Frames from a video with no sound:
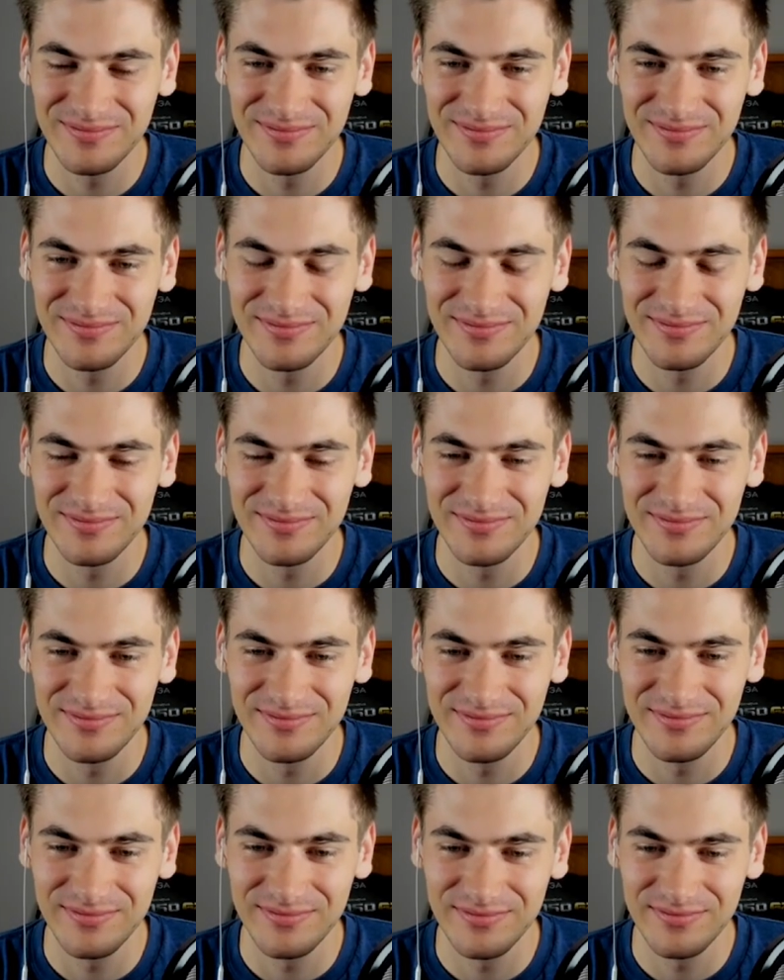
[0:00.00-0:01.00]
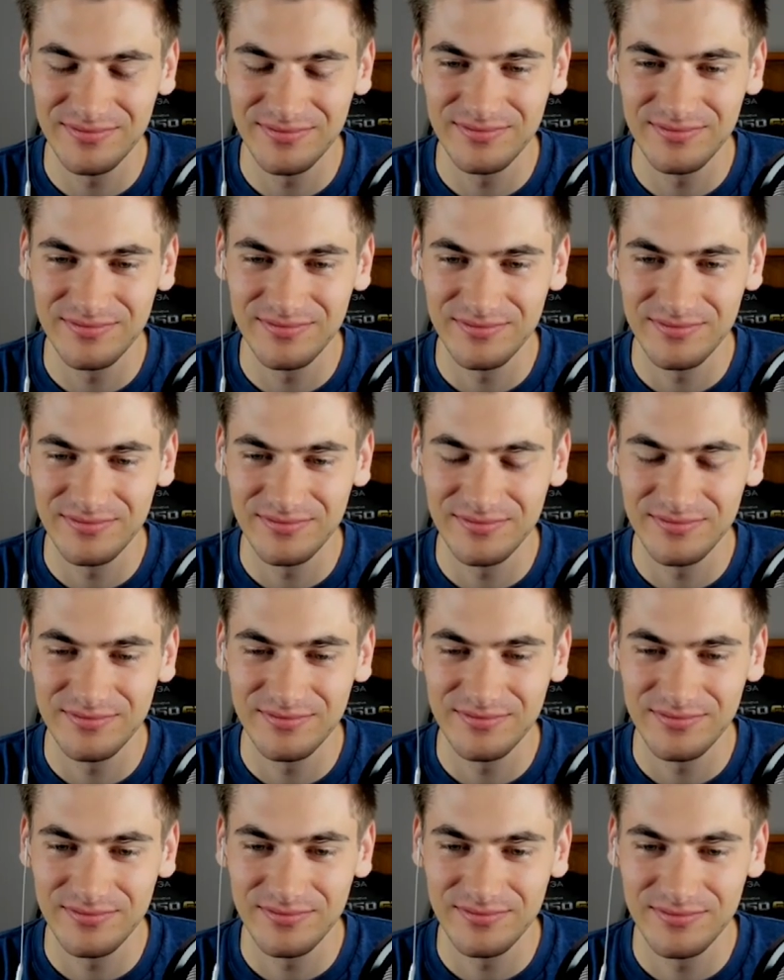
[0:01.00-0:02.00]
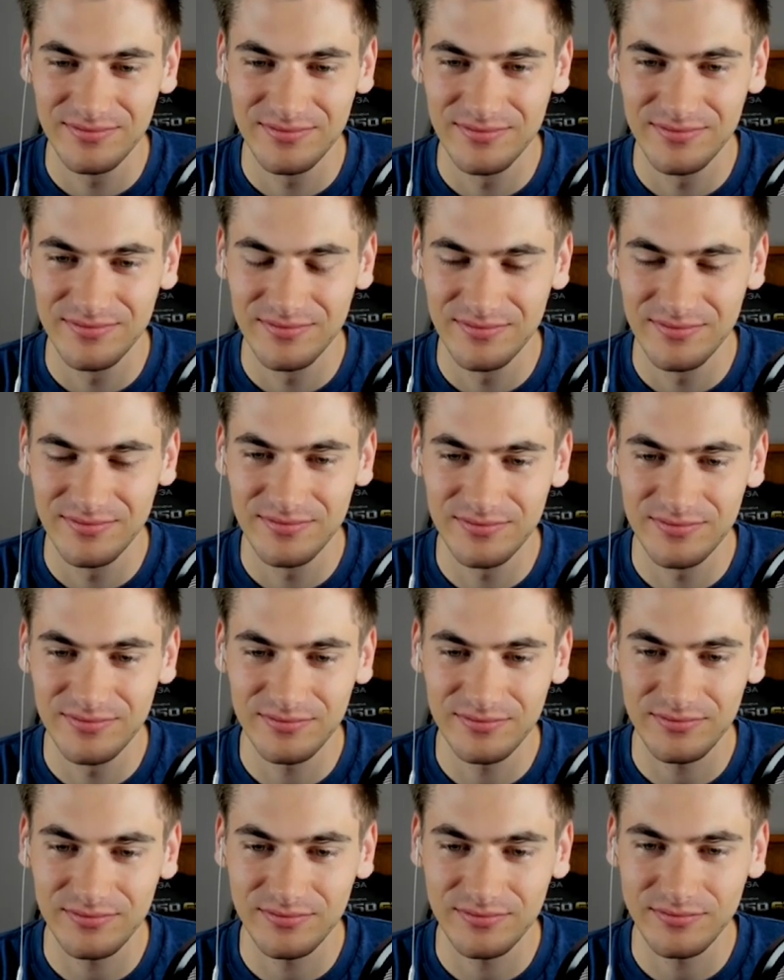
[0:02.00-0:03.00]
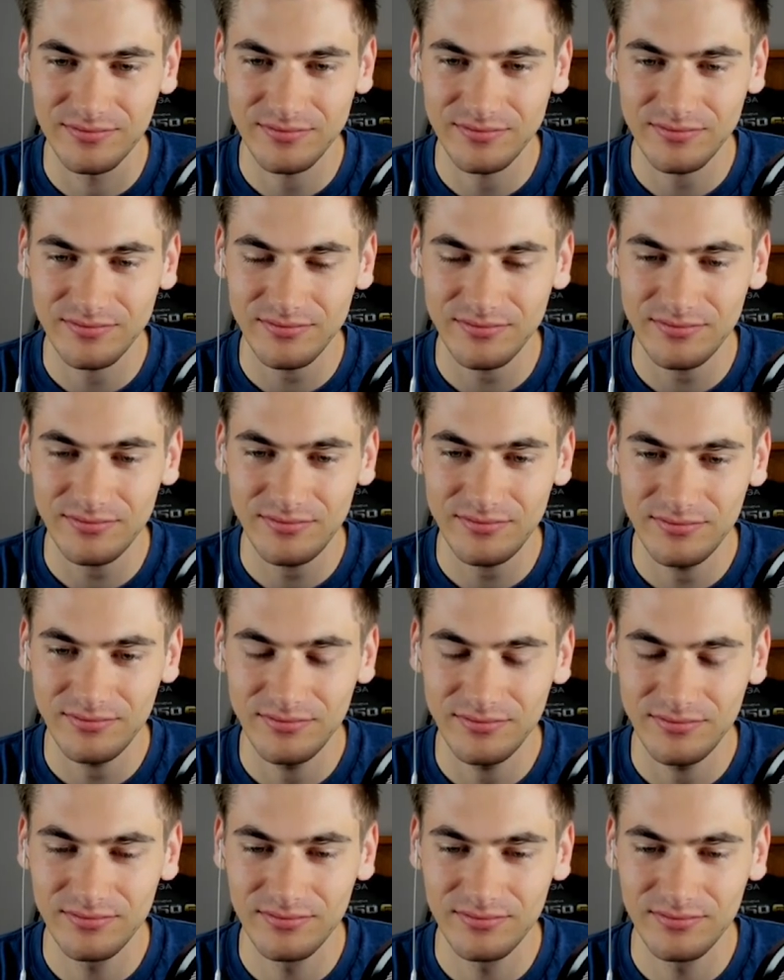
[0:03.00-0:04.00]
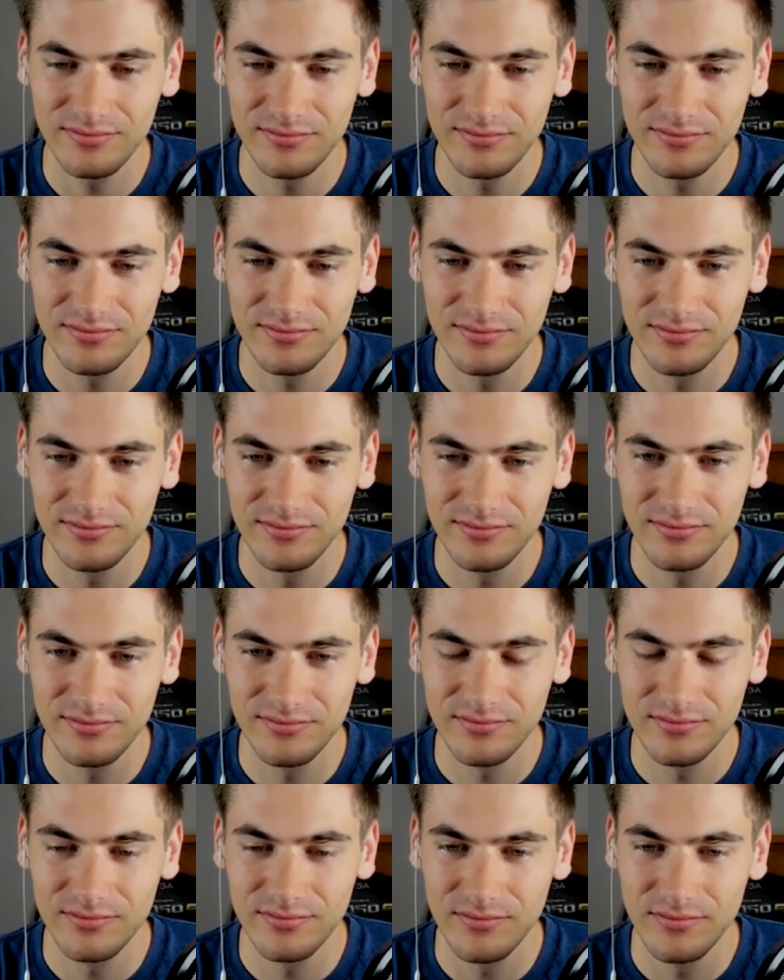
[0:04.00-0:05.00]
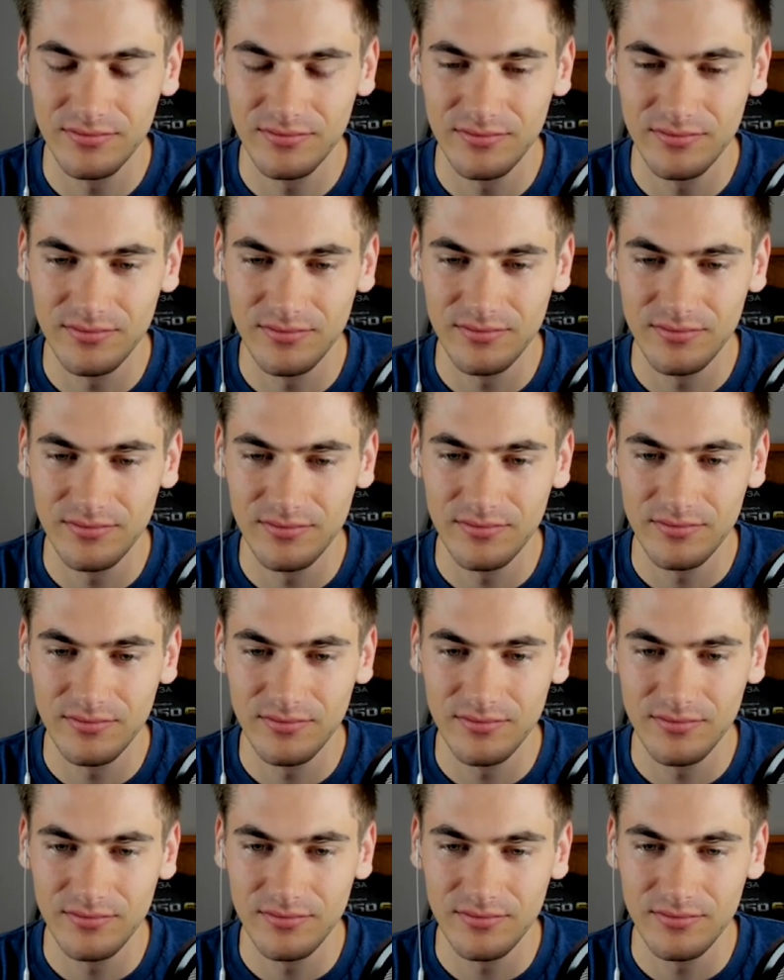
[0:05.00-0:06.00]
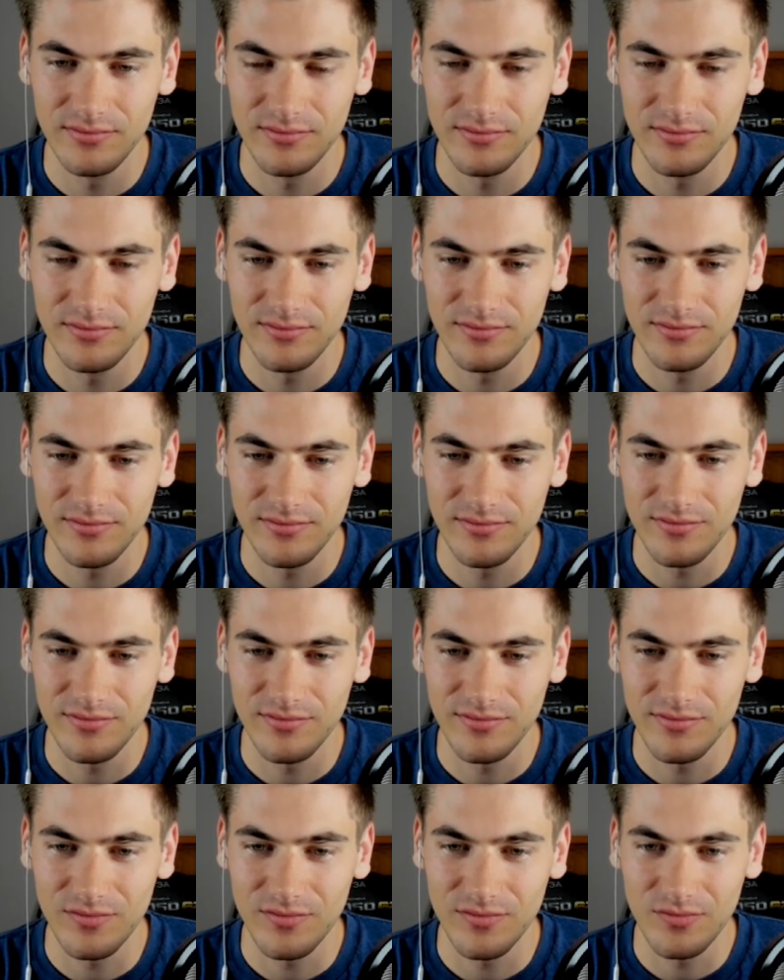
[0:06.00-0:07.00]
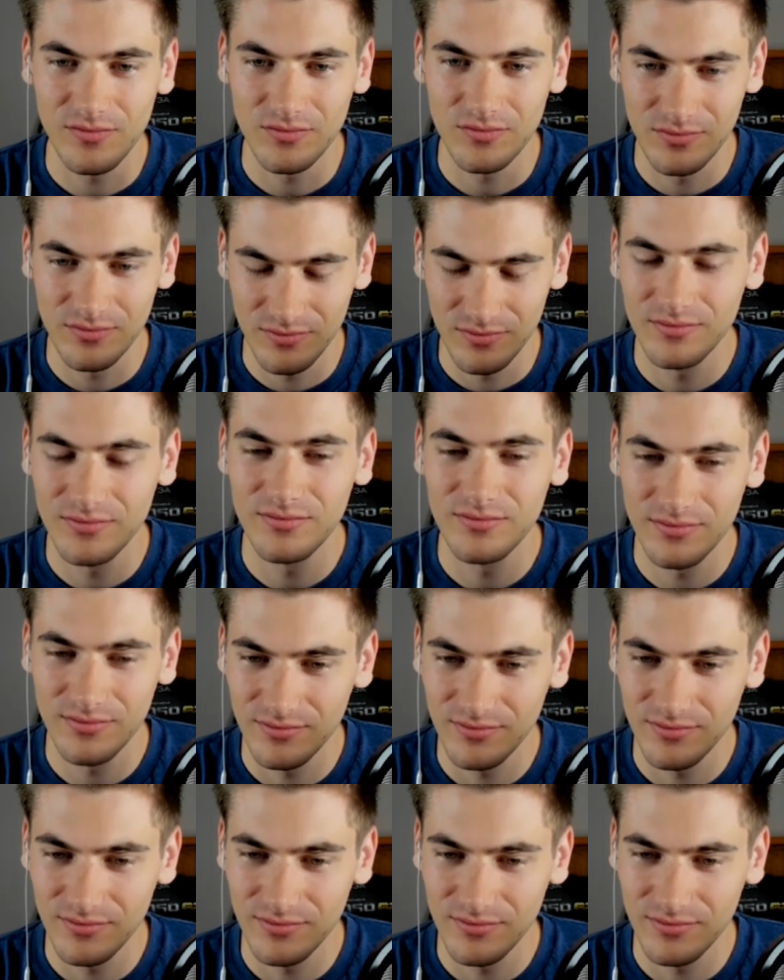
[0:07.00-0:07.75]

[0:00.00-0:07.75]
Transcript: [no speech]